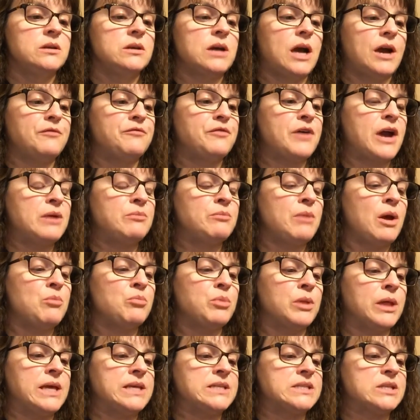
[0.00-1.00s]
I find my
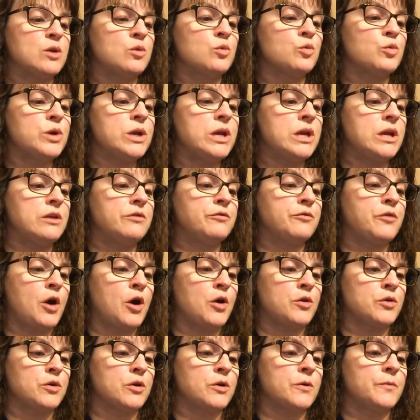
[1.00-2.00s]
place and read
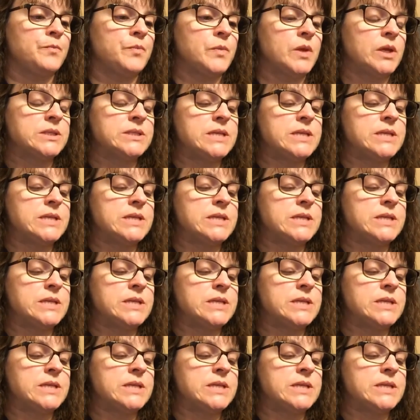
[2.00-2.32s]
farther,